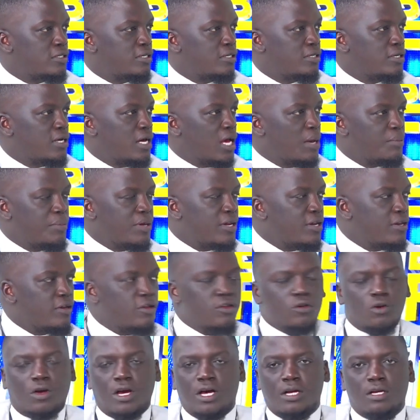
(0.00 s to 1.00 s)
Yeah. I mean,
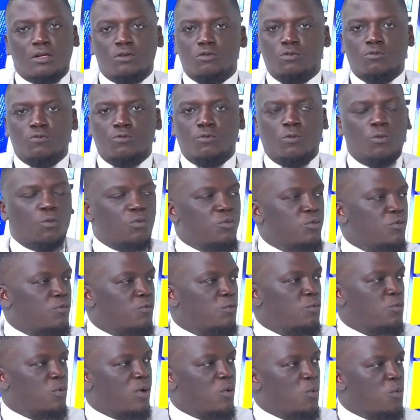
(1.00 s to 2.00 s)

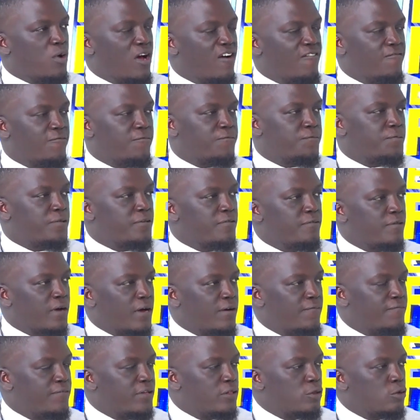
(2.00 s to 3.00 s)
we have
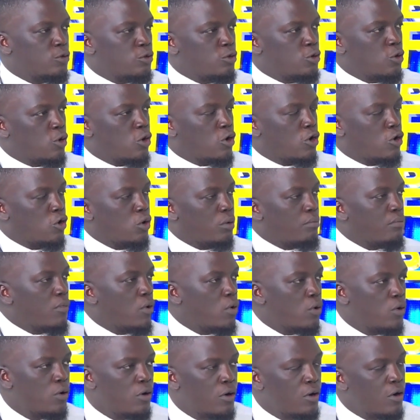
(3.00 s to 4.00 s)
even your
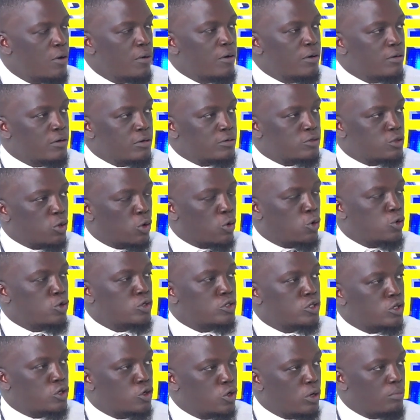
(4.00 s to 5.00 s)
global,
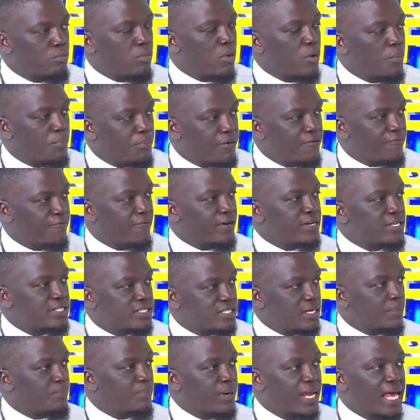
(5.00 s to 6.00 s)
so-called global preferred
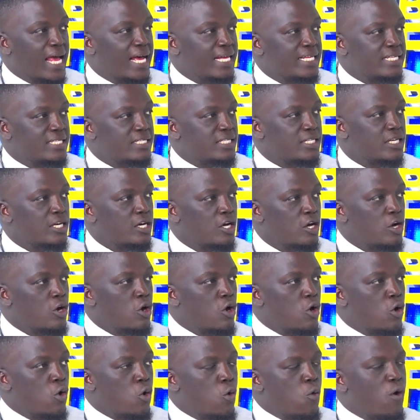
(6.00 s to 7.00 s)
star players
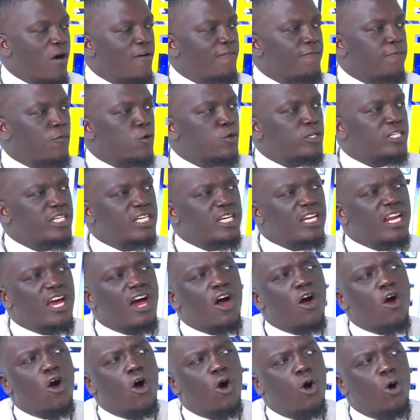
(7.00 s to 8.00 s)
who have gotten
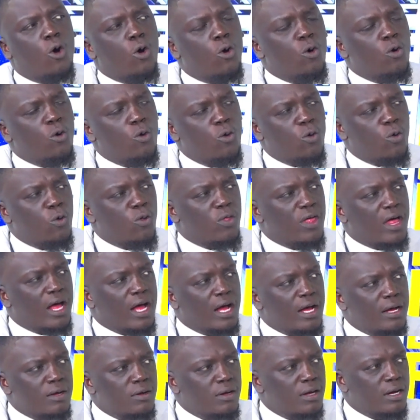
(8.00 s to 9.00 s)
all
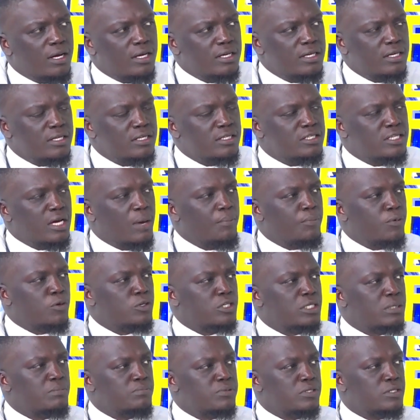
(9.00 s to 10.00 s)
the
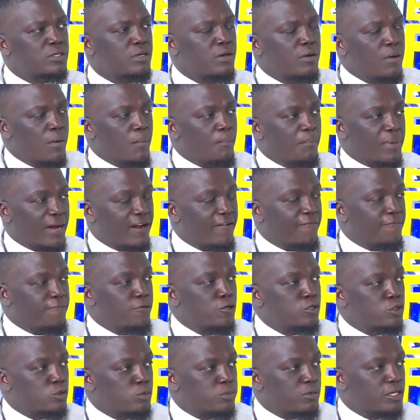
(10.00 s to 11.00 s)
championships, but have
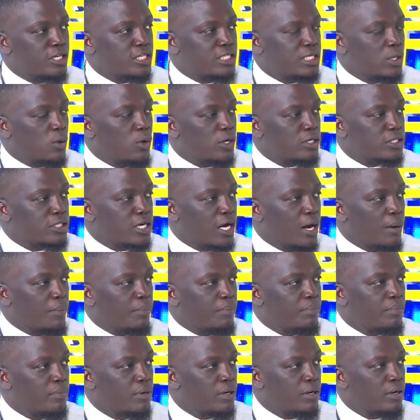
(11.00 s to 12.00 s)
failed to get the World
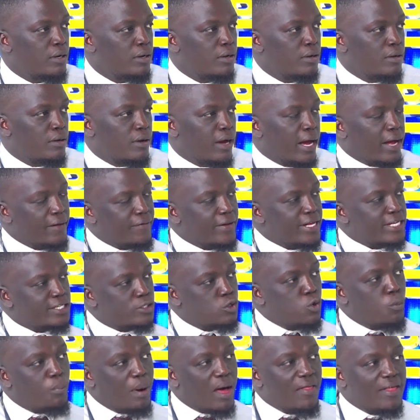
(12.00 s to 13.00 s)
Cup, and are
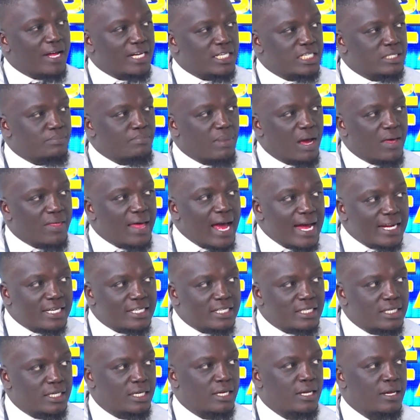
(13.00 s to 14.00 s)
still bothered by
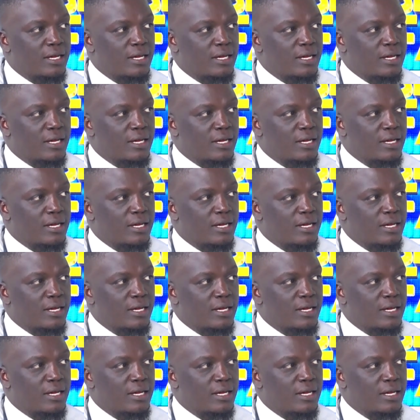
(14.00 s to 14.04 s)
that,